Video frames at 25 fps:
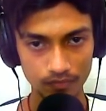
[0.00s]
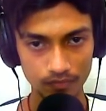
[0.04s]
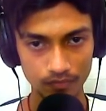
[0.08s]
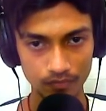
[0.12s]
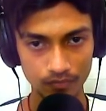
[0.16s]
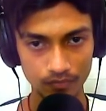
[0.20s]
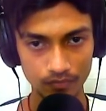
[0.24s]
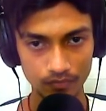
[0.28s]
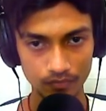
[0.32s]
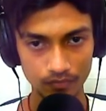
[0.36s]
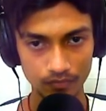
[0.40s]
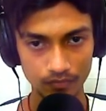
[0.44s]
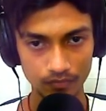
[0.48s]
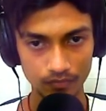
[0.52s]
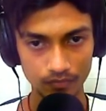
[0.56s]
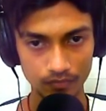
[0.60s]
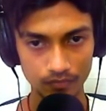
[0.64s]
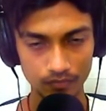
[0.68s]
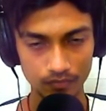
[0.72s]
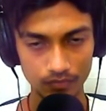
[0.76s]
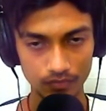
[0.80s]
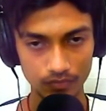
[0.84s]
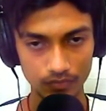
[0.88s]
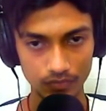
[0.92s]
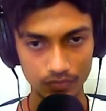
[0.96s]

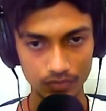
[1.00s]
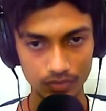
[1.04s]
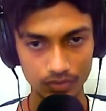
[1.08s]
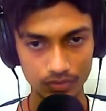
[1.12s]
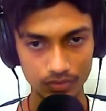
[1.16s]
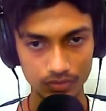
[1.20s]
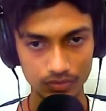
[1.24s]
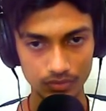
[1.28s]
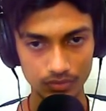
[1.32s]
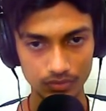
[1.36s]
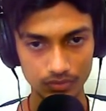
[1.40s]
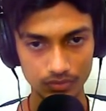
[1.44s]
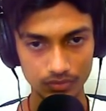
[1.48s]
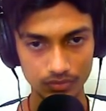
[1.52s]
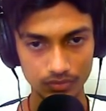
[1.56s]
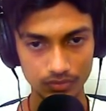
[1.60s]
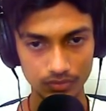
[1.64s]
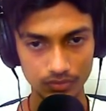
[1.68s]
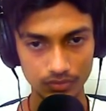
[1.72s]
Nobody speaks.